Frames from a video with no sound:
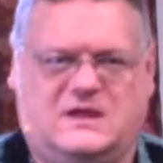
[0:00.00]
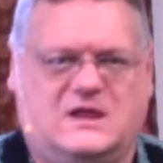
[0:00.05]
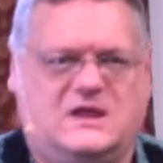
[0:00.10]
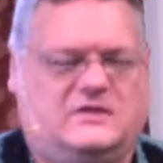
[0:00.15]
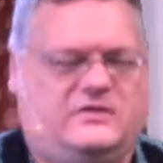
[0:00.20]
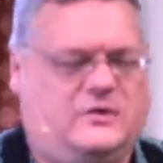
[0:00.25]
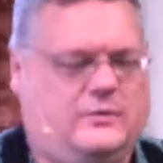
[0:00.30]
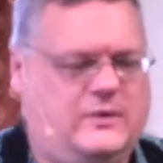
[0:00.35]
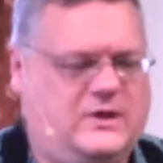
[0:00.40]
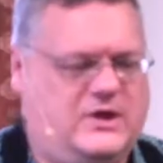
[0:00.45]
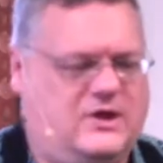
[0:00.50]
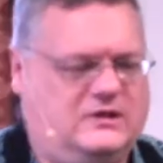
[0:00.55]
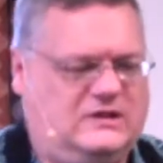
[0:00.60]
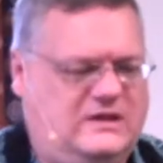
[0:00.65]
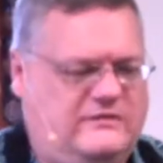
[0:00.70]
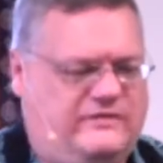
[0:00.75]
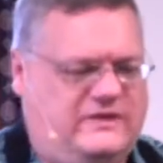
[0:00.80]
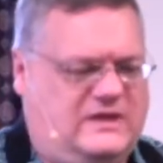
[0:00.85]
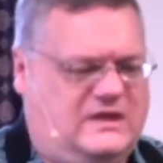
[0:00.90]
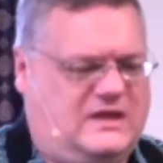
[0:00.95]
That we are
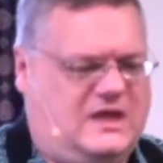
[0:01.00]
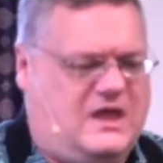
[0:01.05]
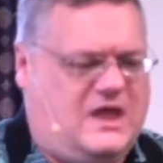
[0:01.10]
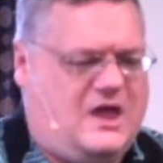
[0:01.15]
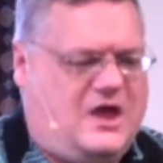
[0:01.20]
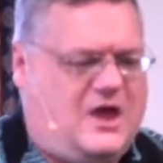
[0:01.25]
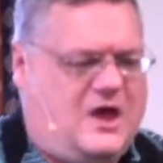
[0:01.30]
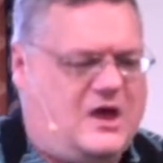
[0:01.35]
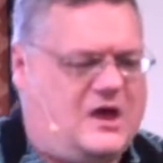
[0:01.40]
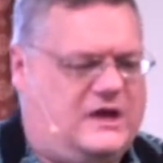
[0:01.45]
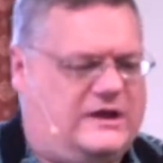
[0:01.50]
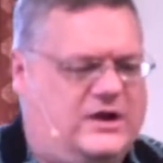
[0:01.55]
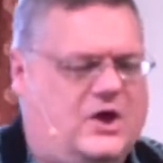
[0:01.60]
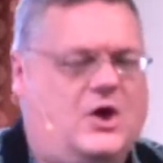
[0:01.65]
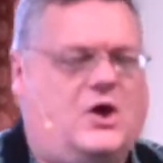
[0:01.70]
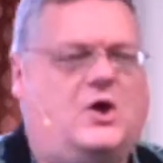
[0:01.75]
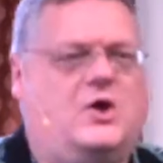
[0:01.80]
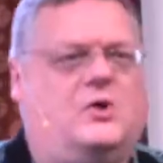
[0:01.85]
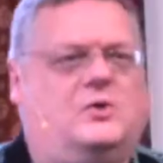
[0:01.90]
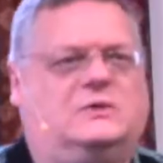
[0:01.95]
living on
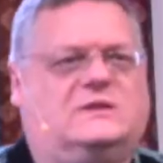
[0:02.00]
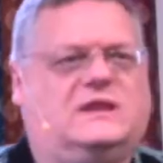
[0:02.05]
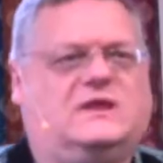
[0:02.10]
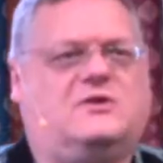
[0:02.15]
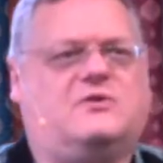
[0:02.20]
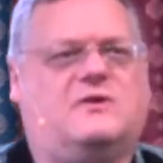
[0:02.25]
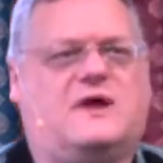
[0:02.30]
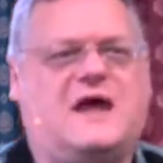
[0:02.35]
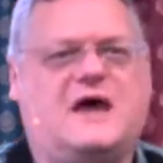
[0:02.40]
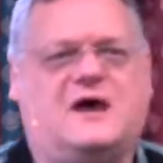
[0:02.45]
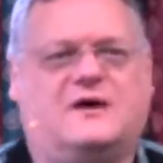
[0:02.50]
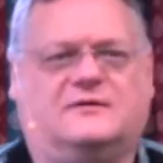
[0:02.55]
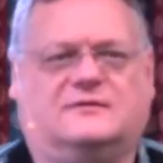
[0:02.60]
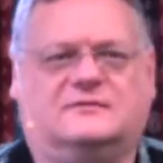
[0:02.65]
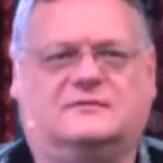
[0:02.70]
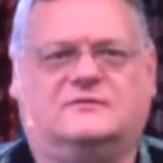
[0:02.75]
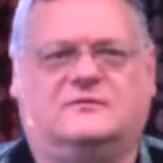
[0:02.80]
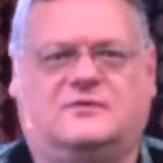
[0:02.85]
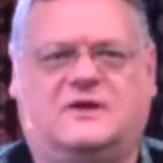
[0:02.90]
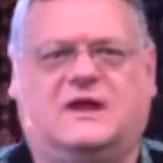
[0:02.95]
holy
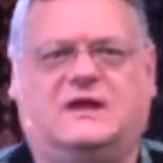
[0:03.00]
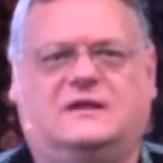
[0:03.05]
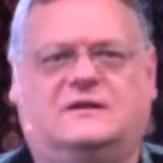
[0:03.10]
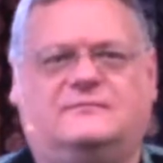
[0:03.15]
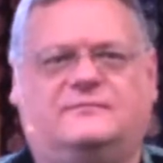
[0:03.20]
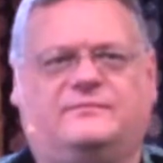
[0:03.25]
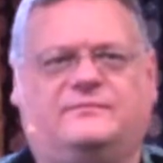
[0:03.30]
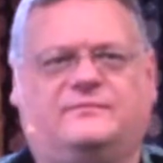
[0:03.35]
ground, right?